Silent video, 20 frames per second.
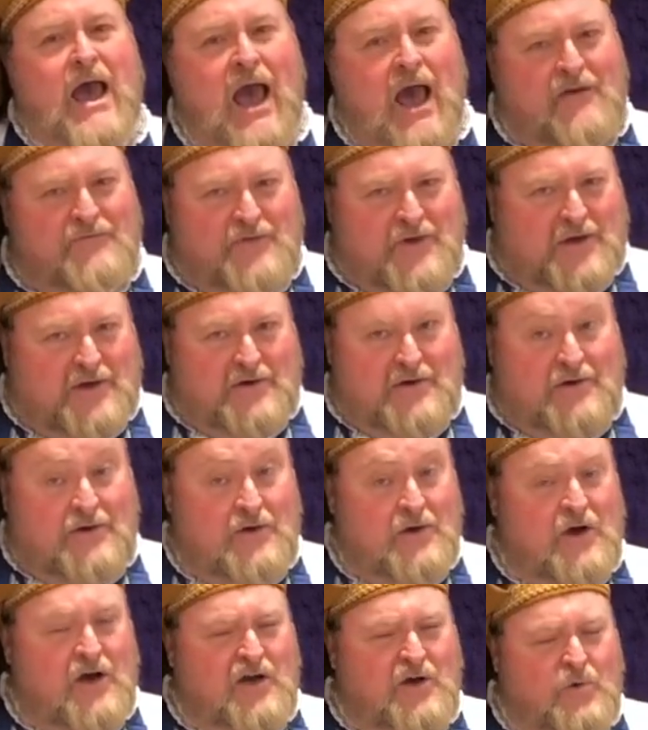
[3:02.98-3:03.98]
having
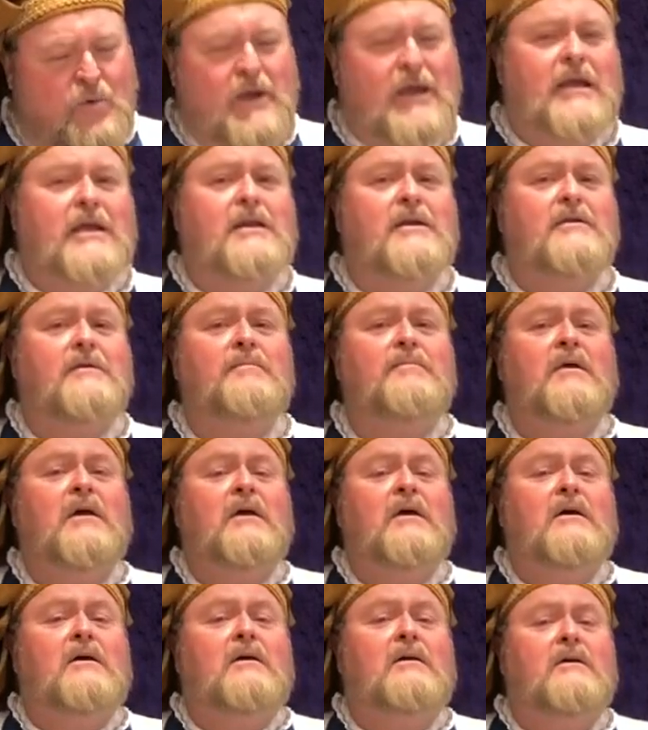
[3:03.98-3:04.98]
a queen.
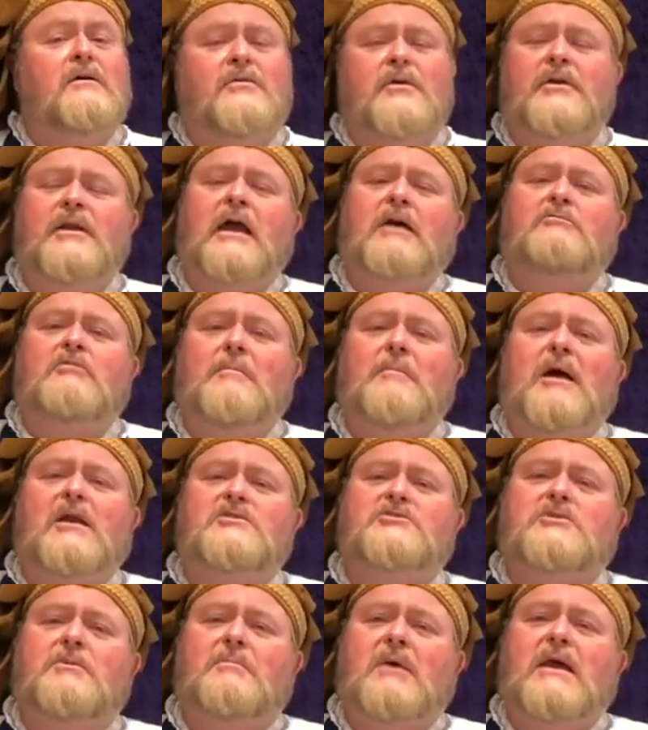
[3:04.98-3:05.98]
The
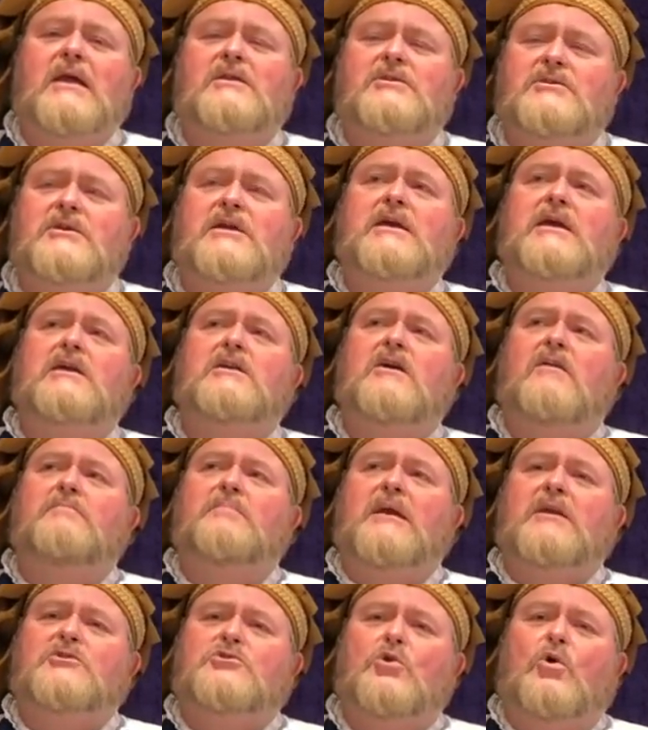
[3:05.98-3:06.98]
necromancer may indeed have
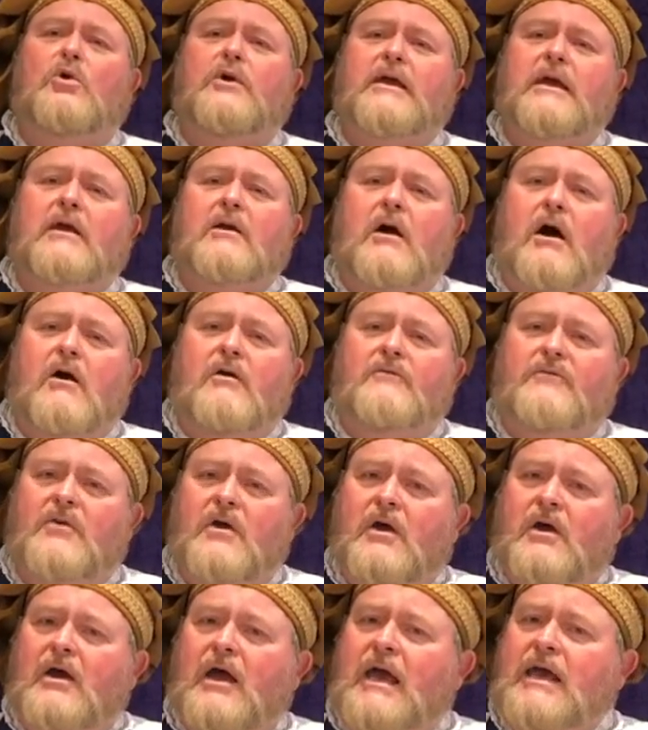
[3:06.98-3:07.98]
been talking of
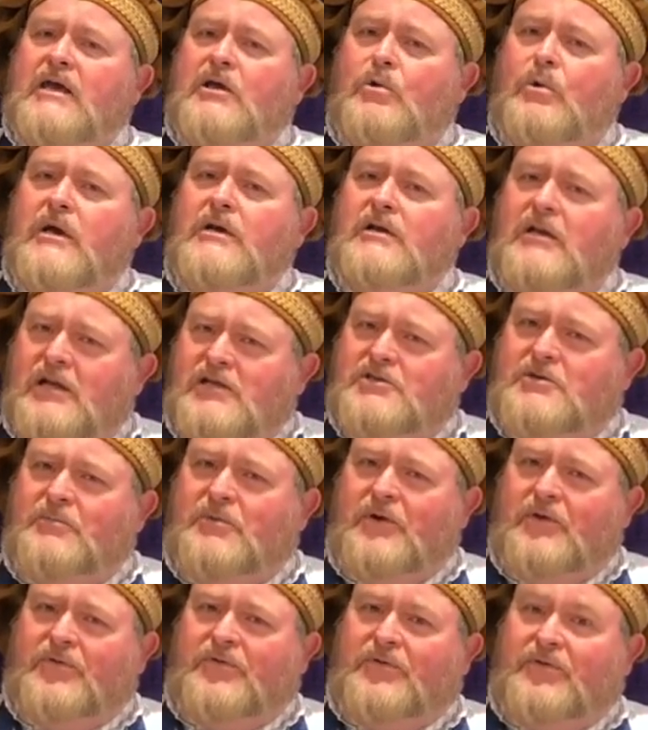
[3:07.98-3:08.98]
a Queen
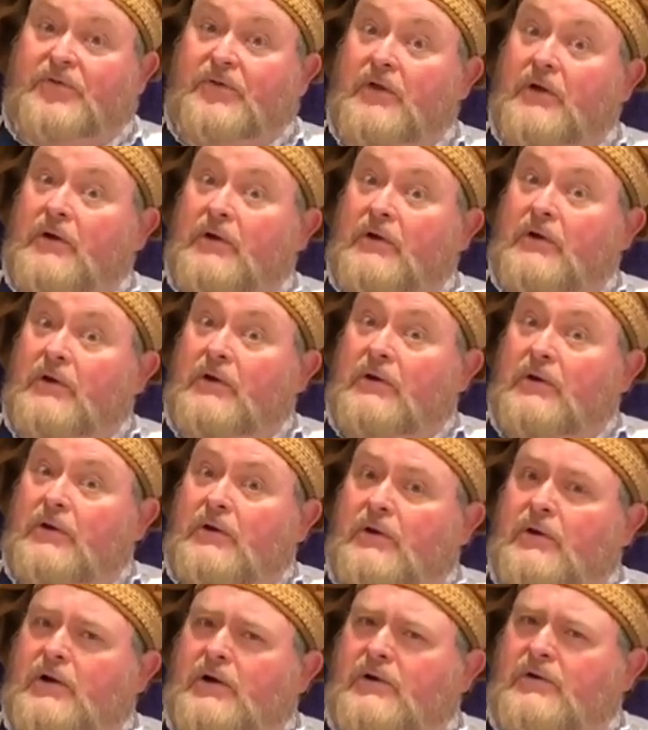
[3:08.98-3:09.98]
Elizabeth
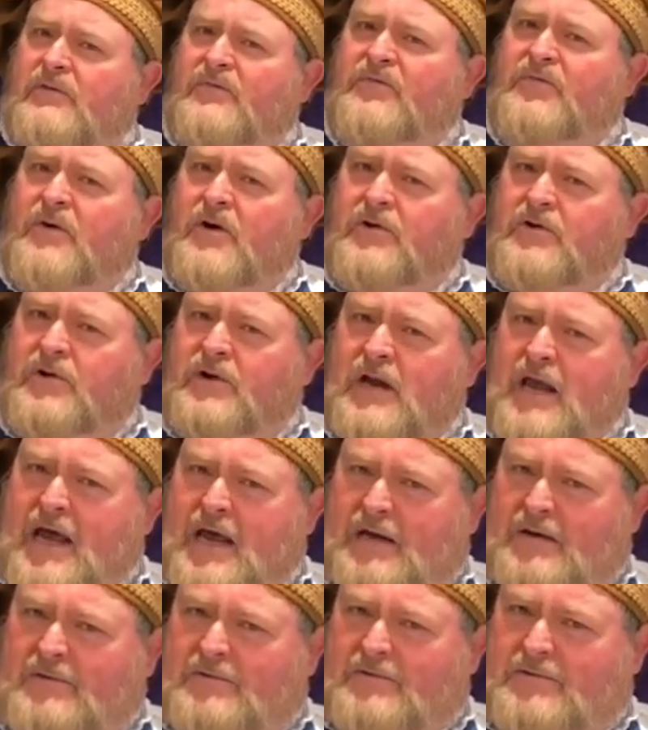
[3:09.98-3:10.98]
in a foreign
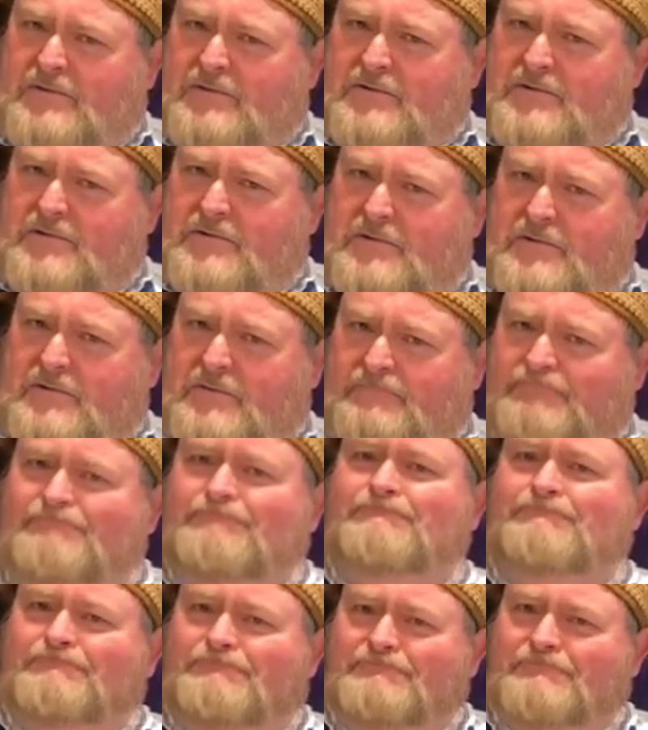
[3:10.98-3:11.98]

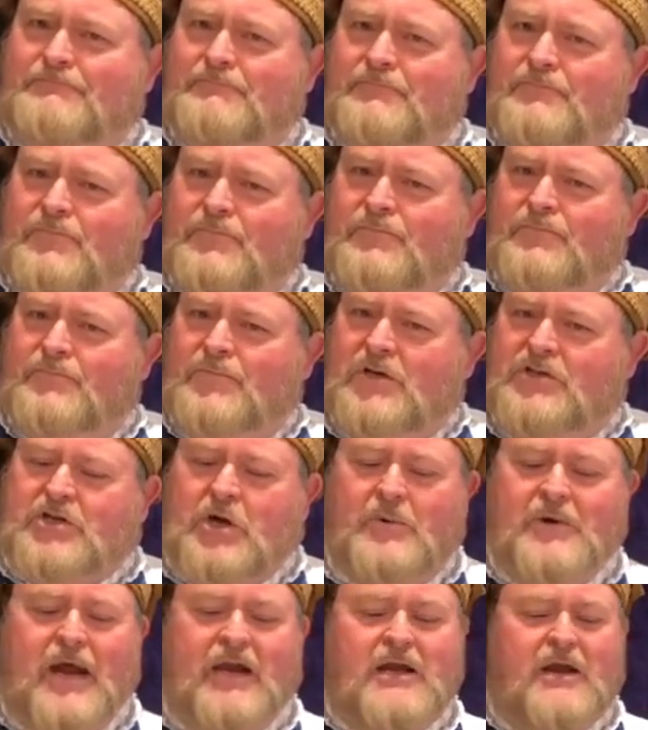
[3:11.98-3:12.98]
land.
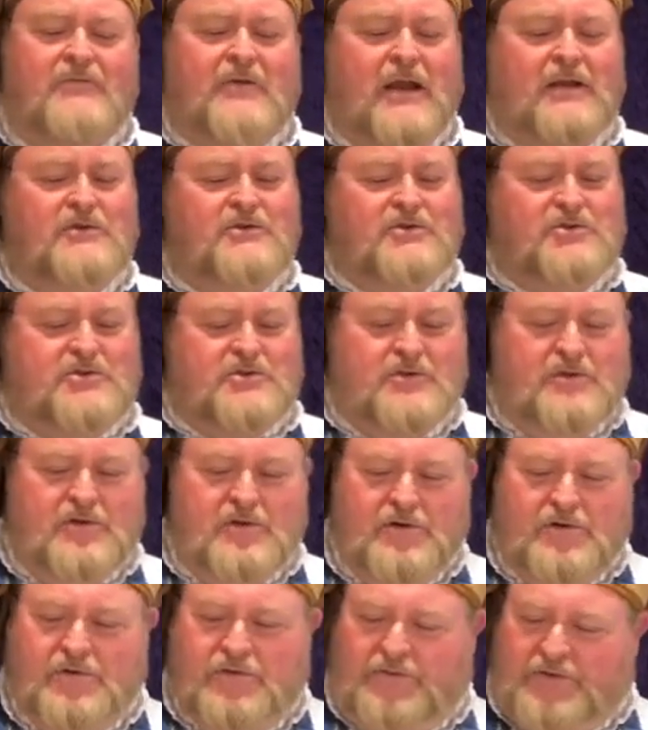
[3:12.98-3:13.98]
So in any event,
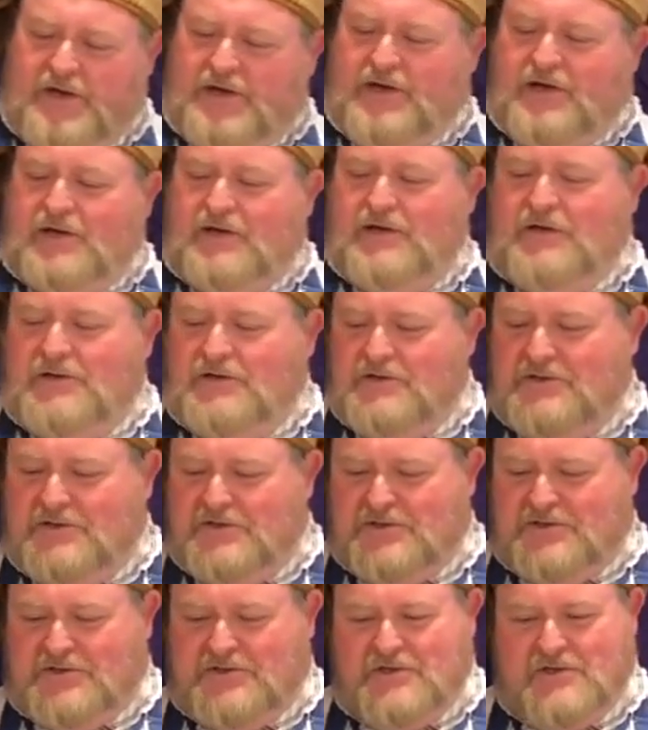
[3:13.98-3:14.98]

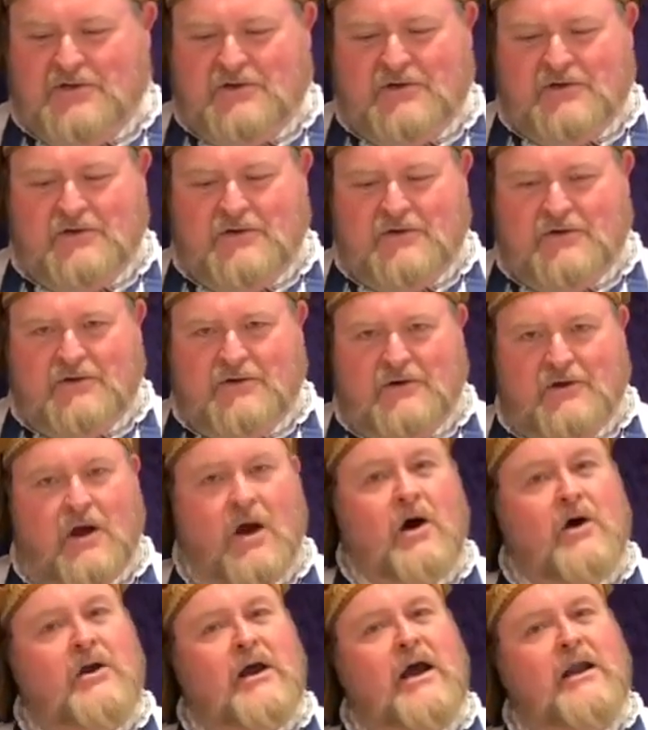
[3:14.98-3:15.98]
these
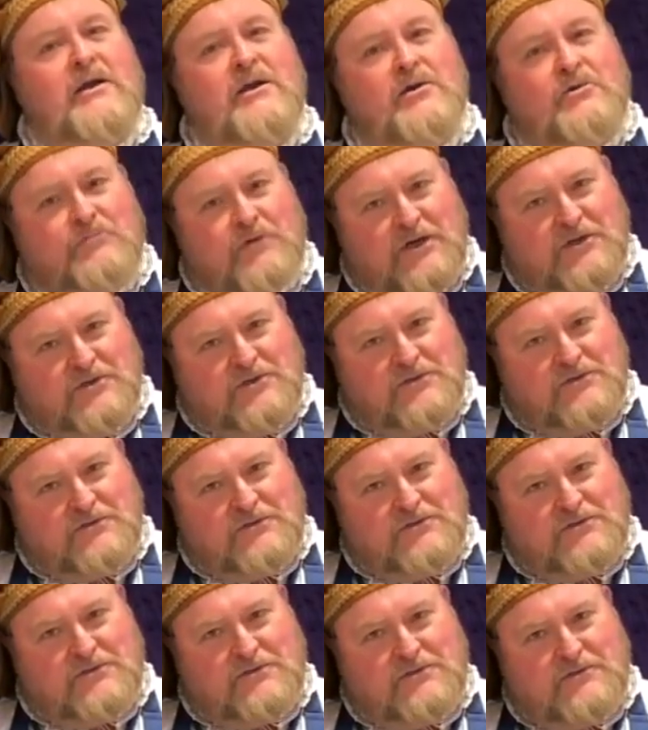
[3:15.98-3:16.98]
are our
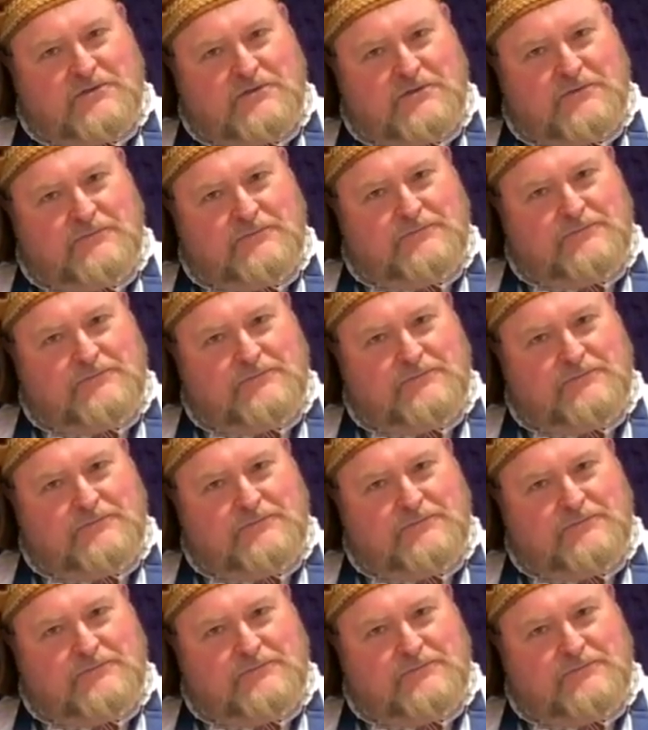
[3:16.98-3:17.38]
ingredients.